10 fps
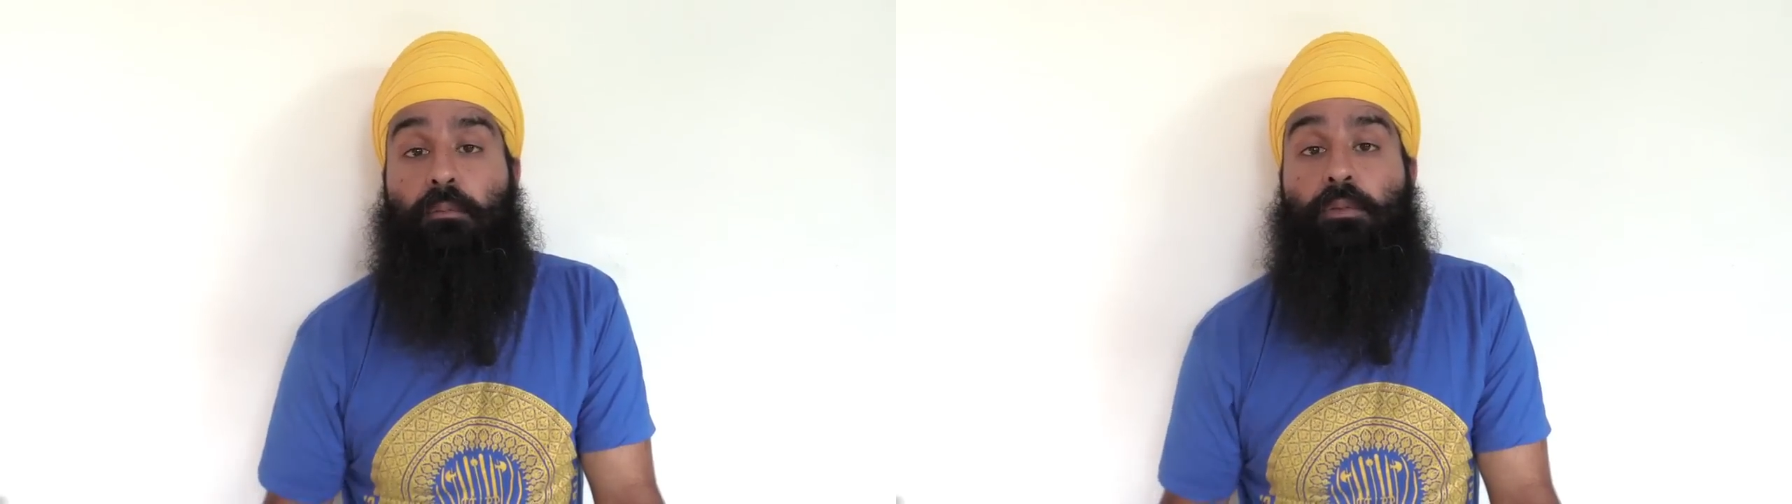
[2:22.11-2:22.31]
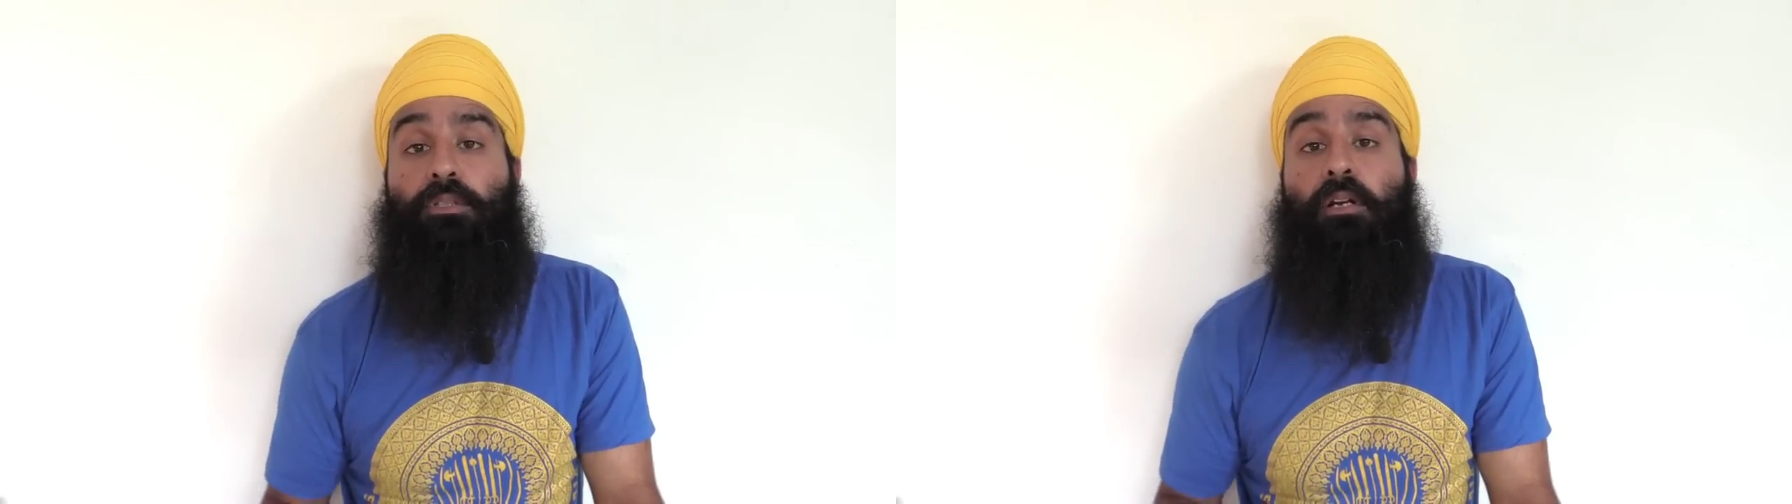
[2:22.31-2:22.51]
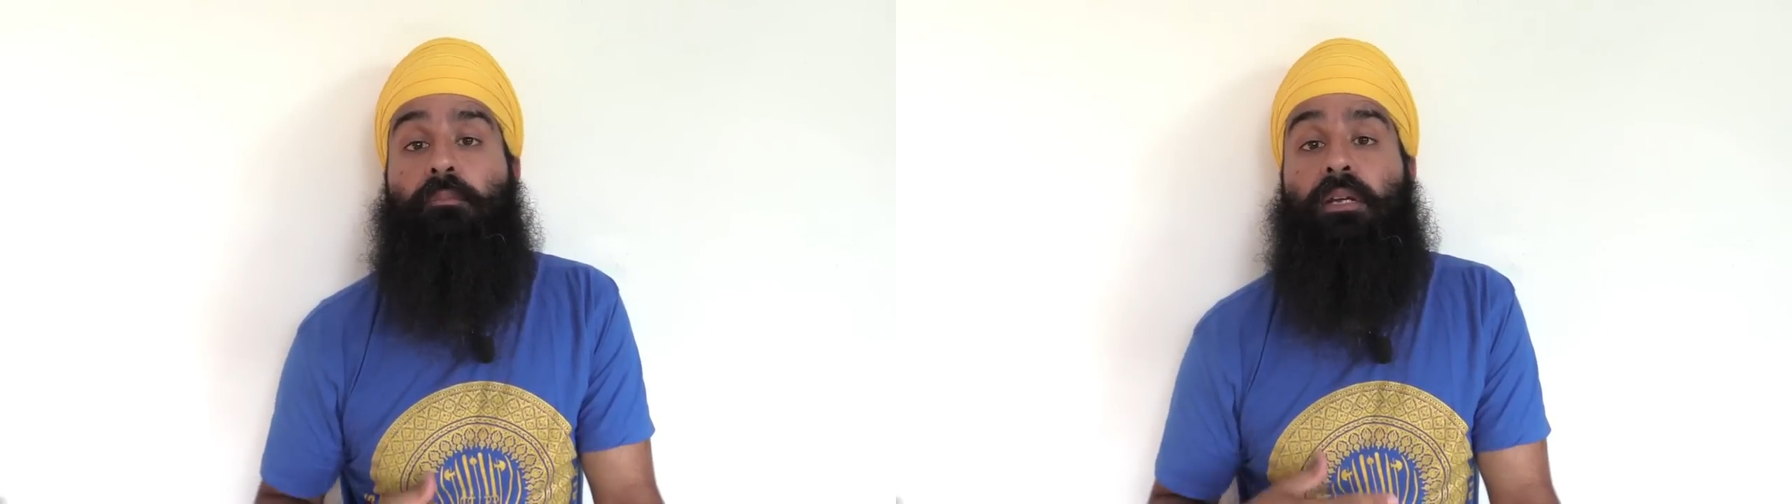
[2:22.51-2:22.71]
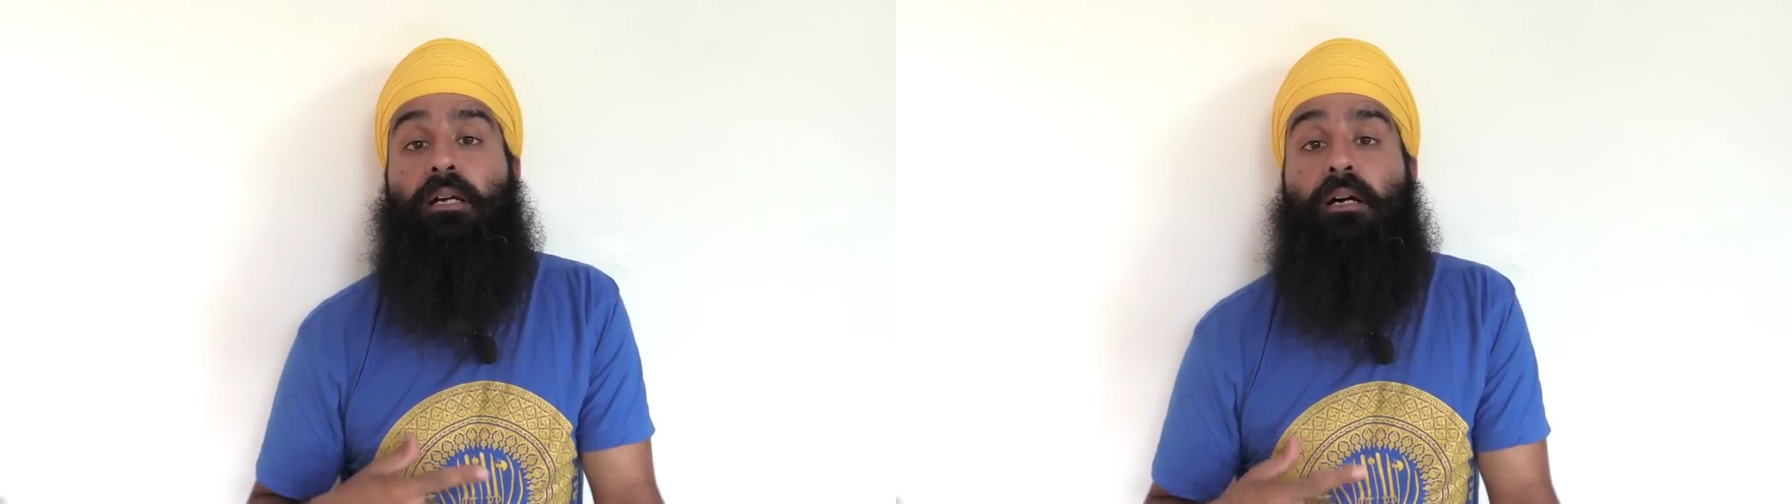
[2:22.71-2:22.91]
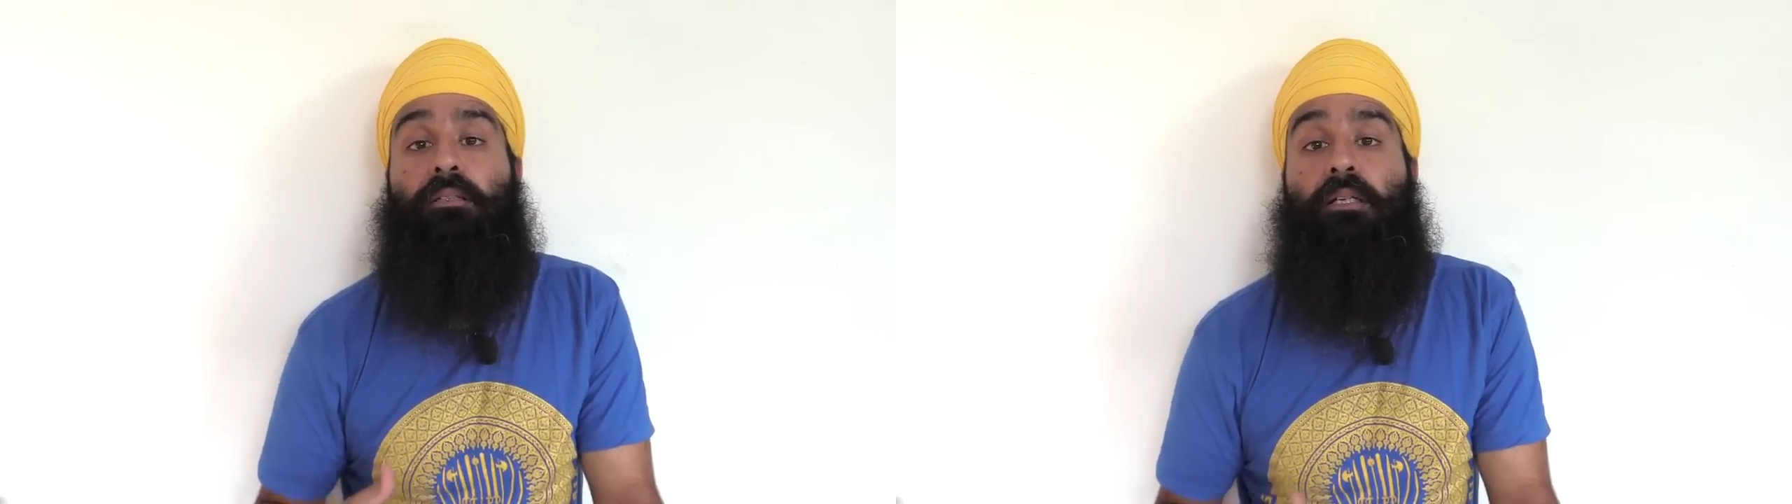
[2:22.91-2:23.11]
we should try to make
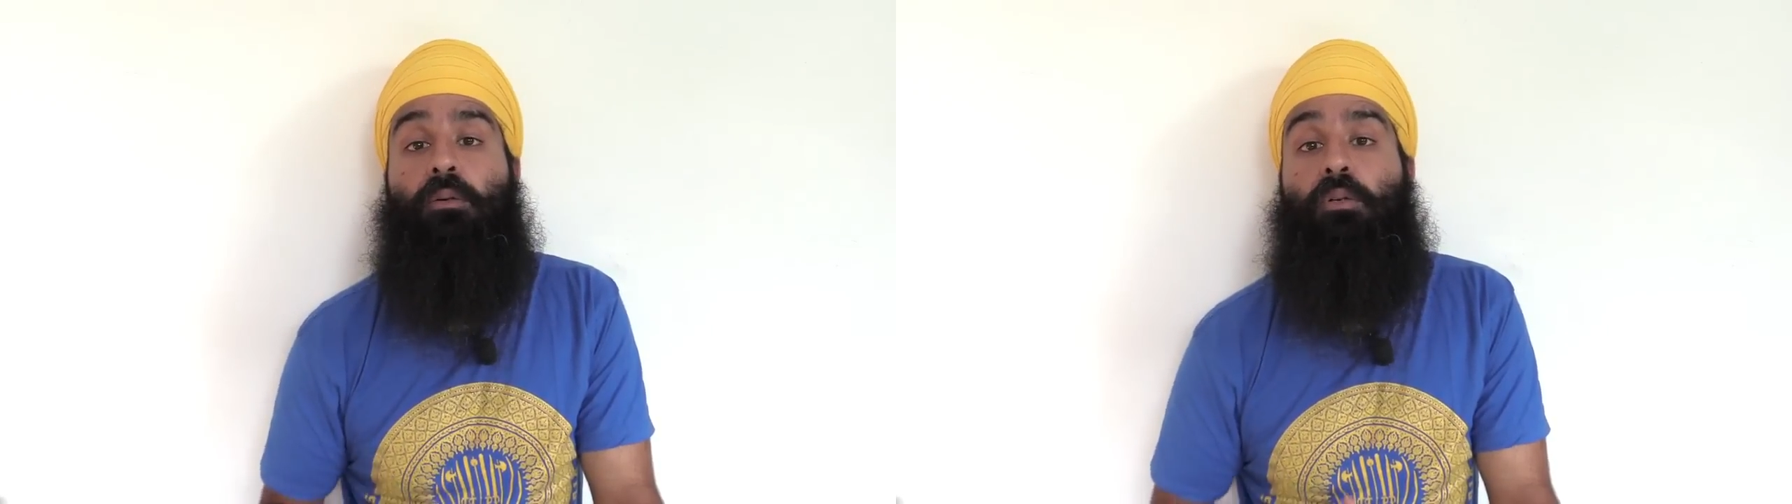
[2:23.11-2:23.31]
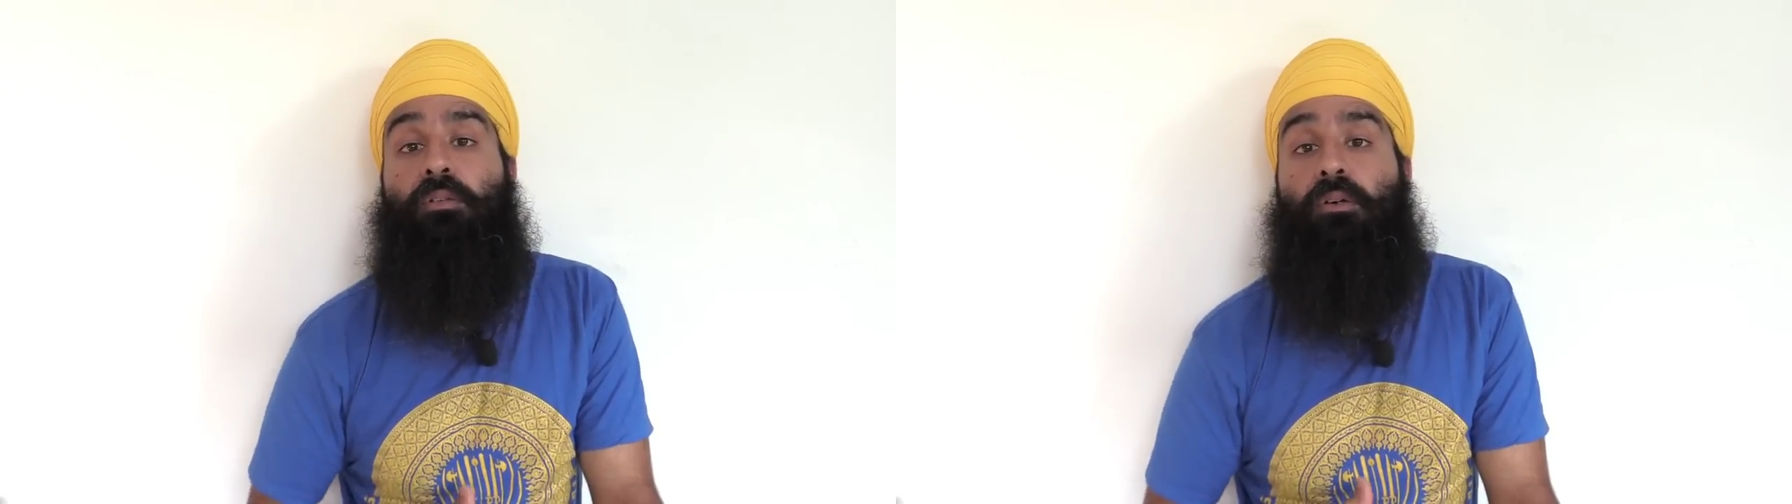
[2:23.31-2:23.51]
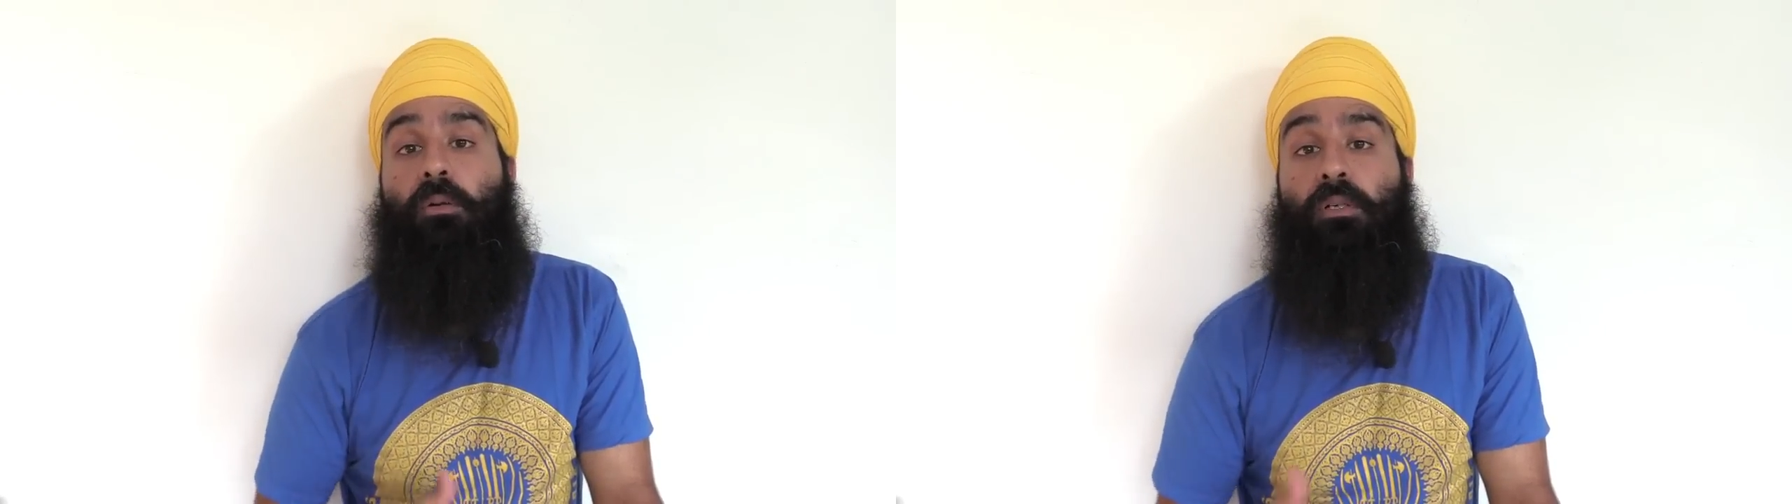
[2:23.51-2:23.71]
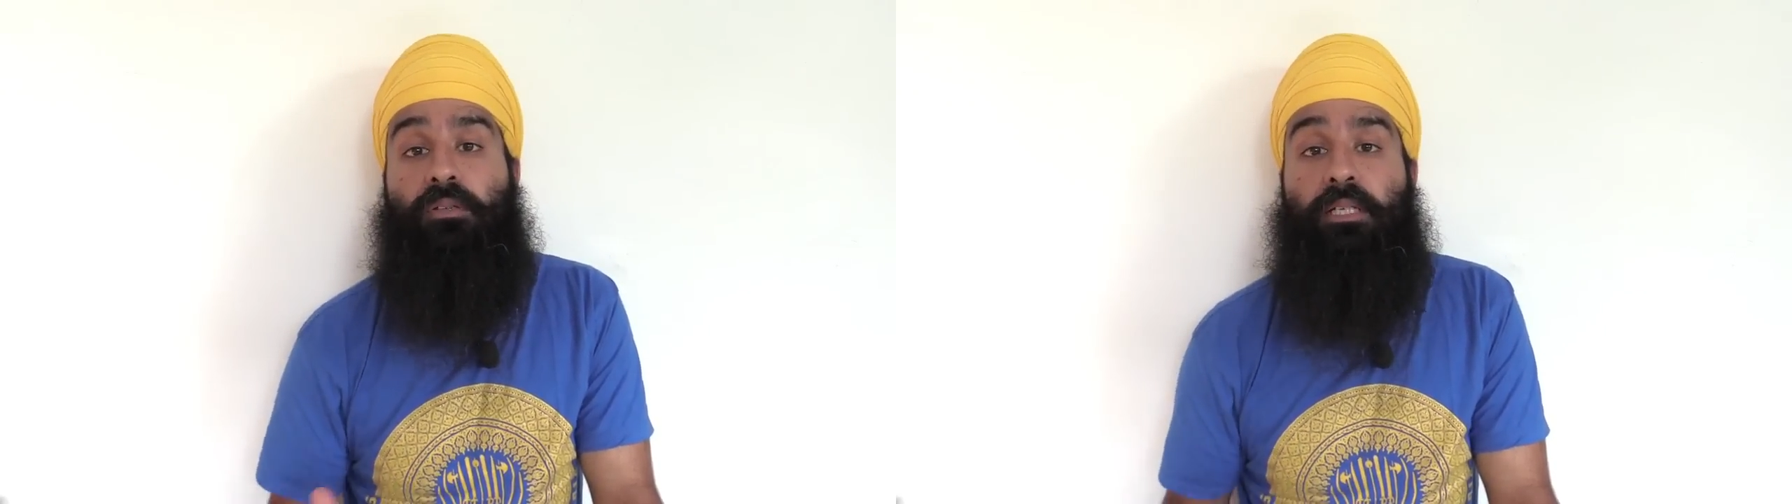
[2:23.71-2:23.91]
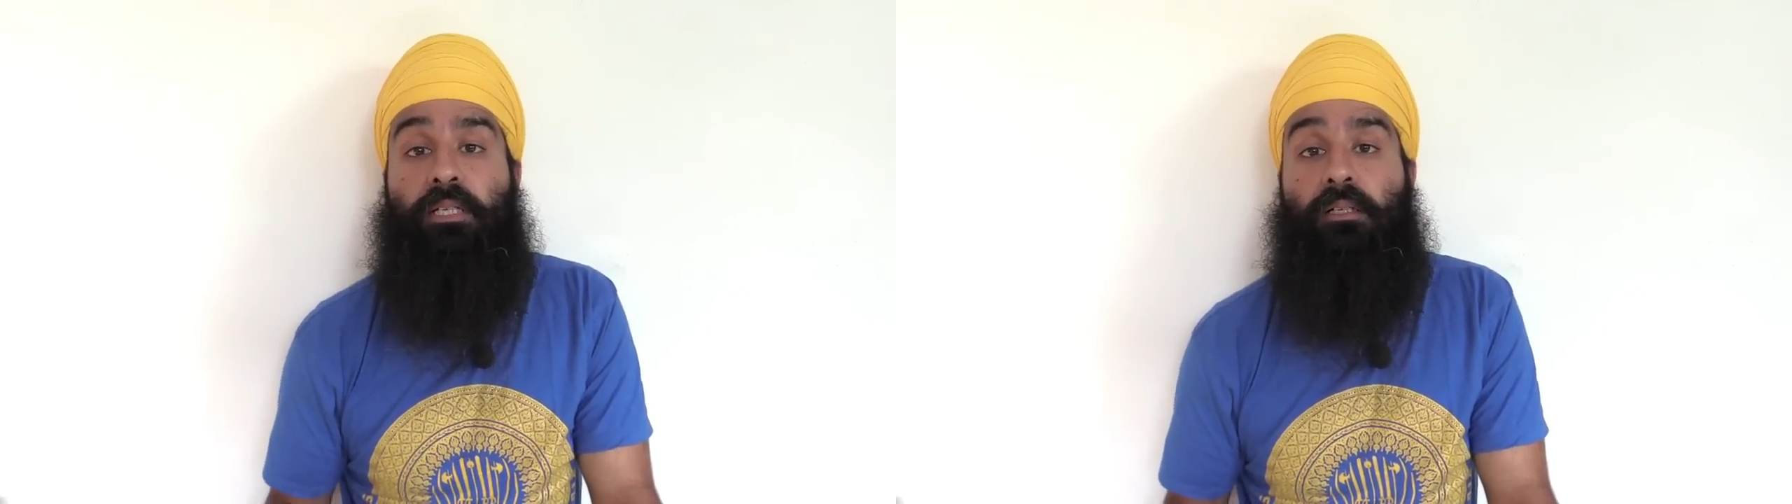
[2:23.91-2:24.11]
Khalistan all over the whole
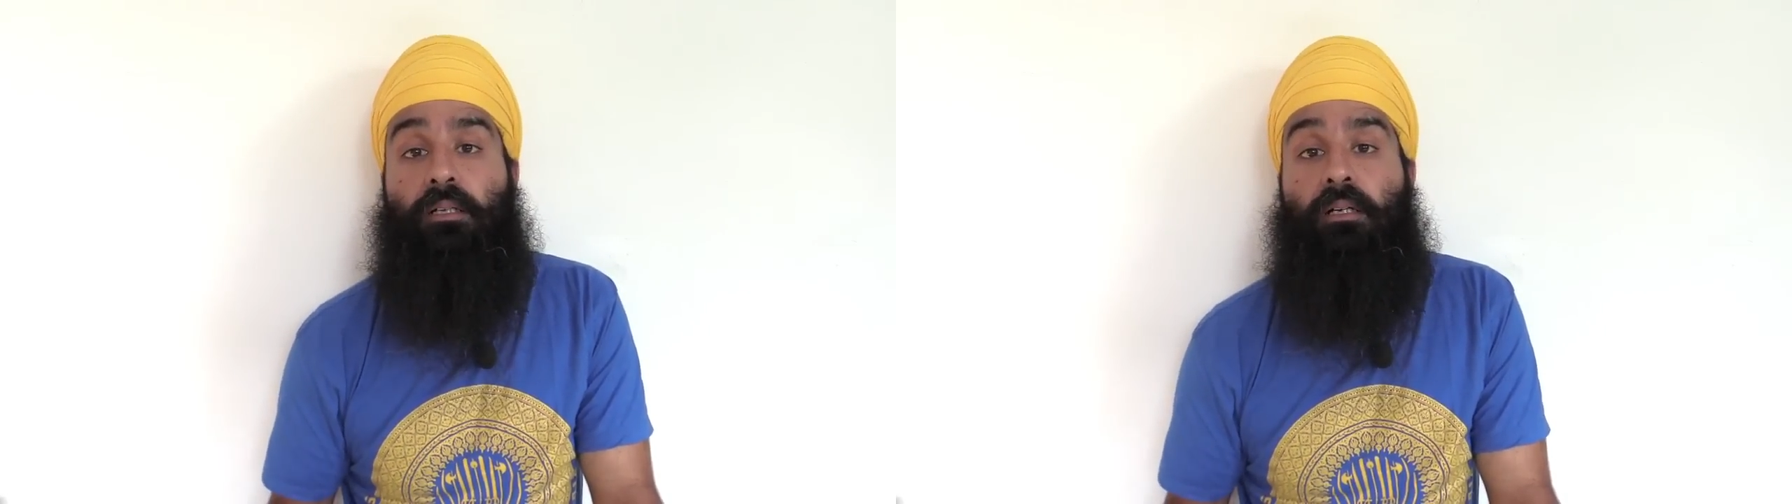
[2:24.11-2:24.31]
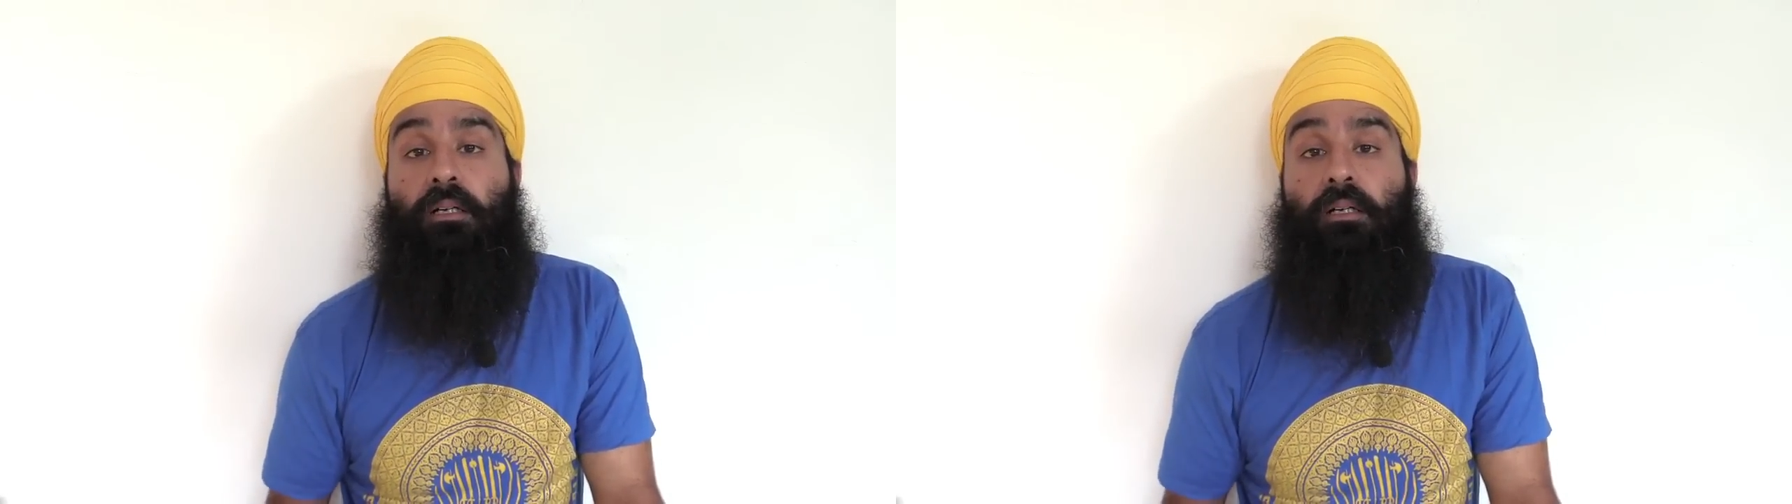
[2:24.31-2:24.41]
of India